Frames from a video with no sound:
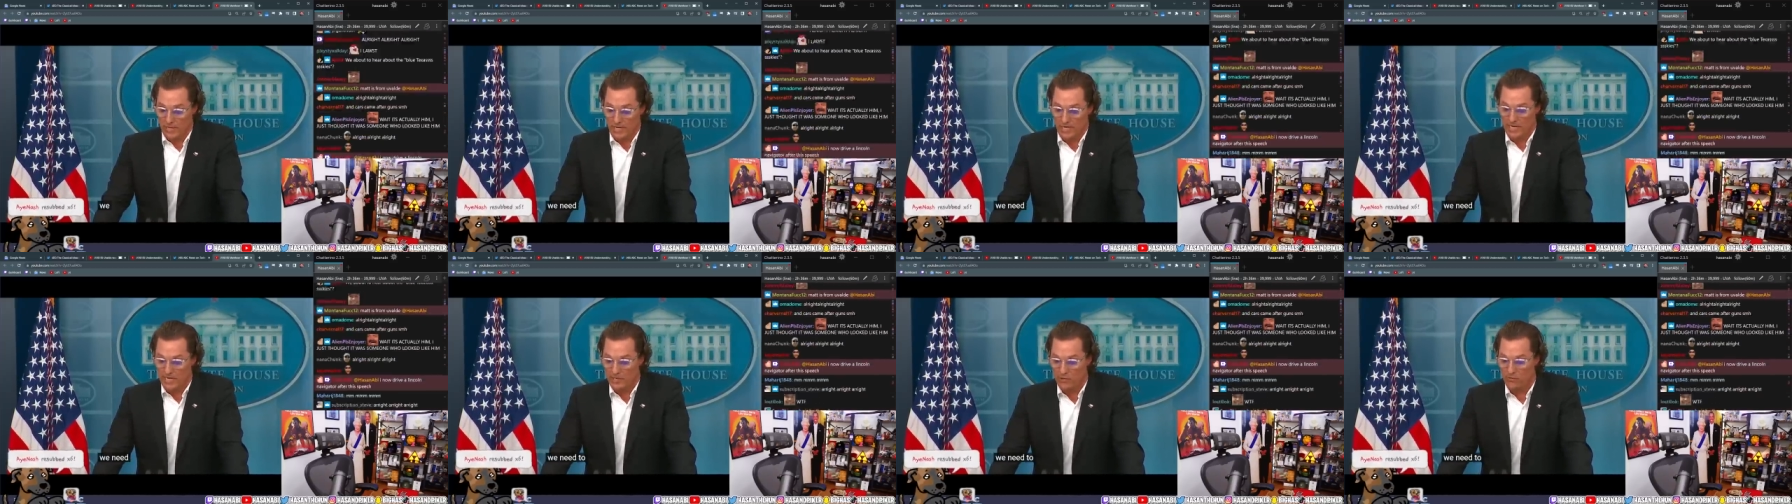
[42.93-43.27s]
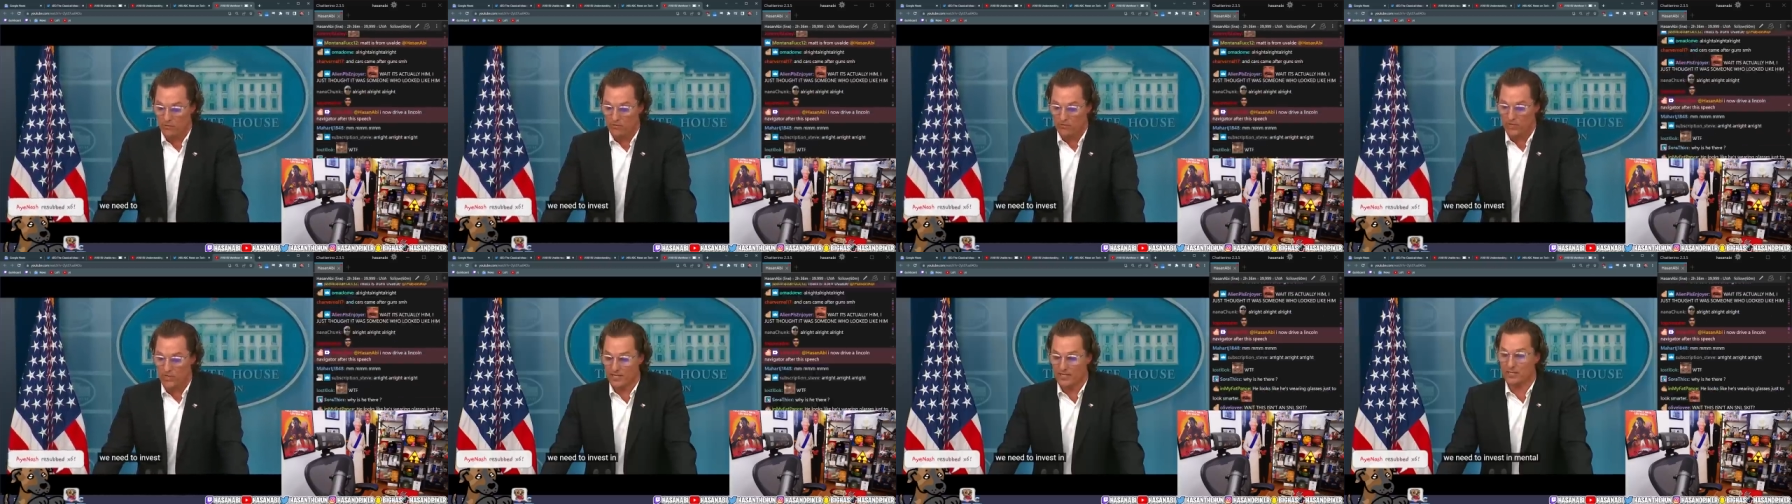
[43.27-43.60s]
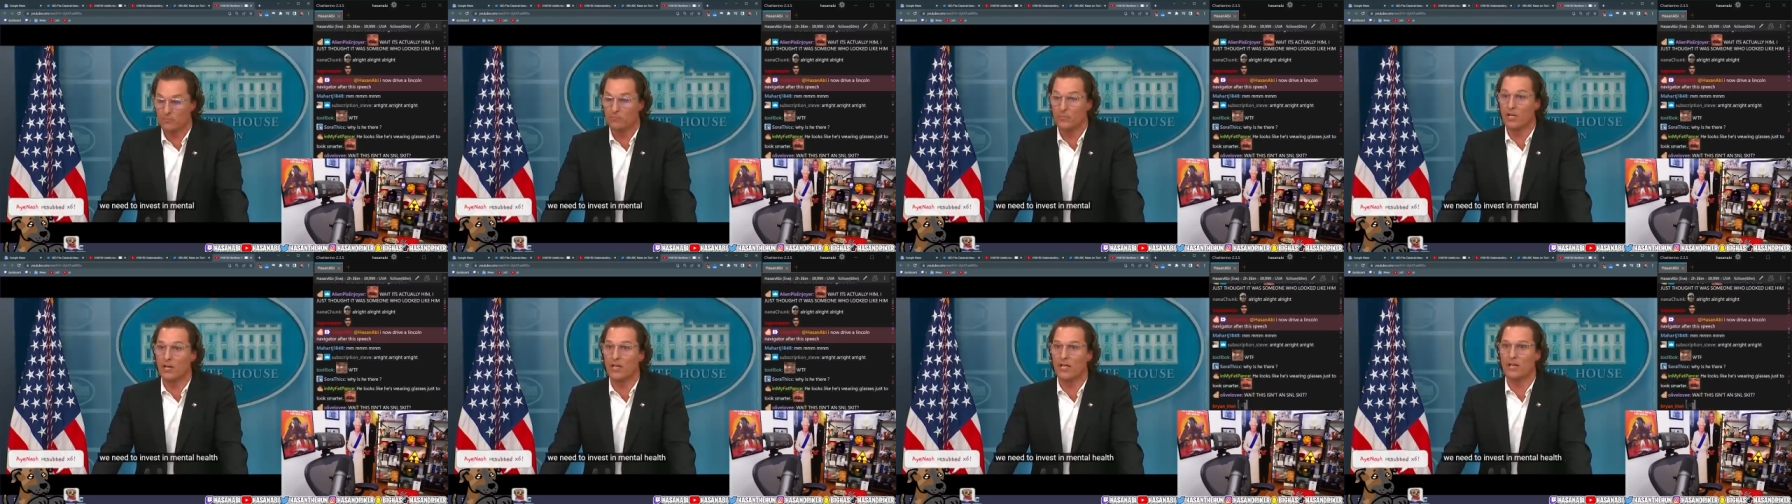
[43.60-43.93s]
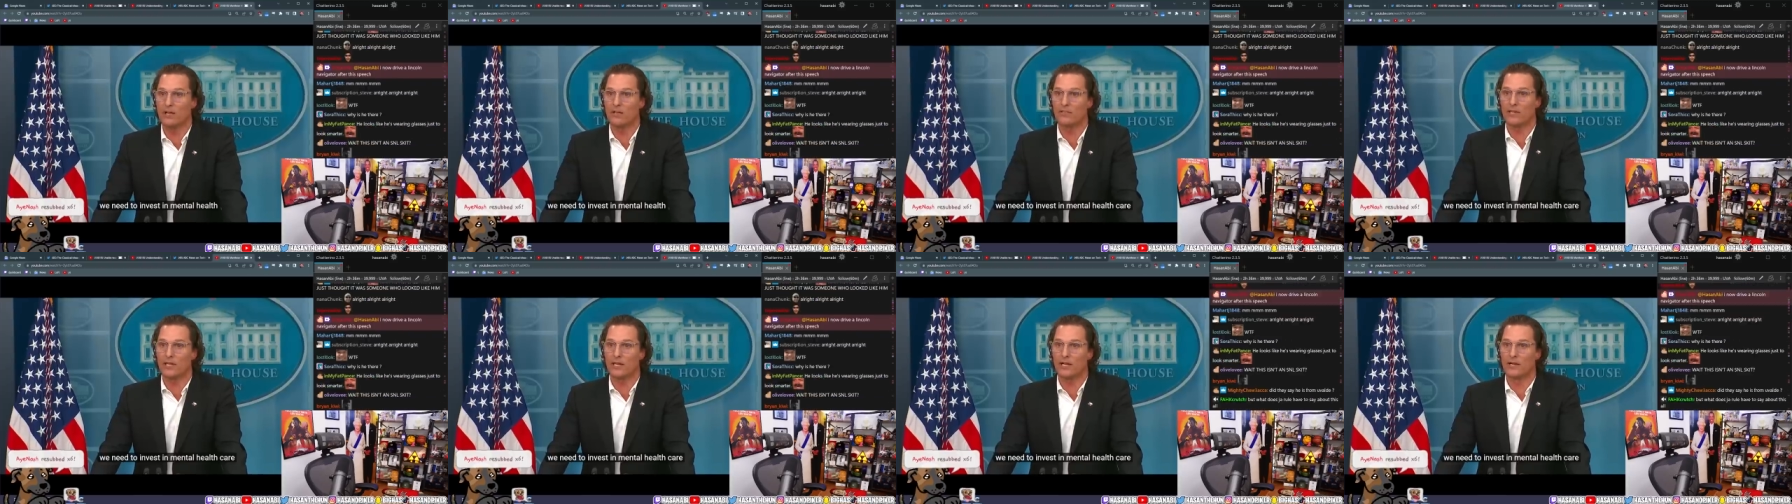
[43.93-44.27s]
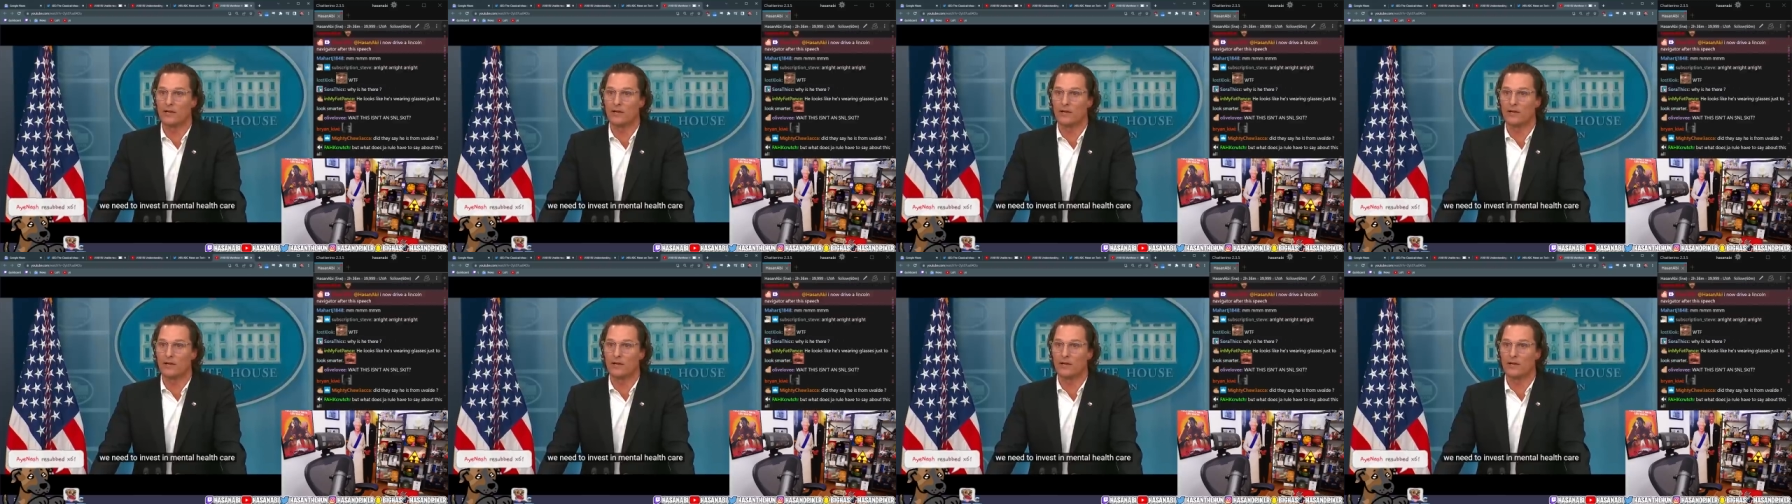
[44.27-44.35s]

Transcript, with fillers: We need to invest in mental health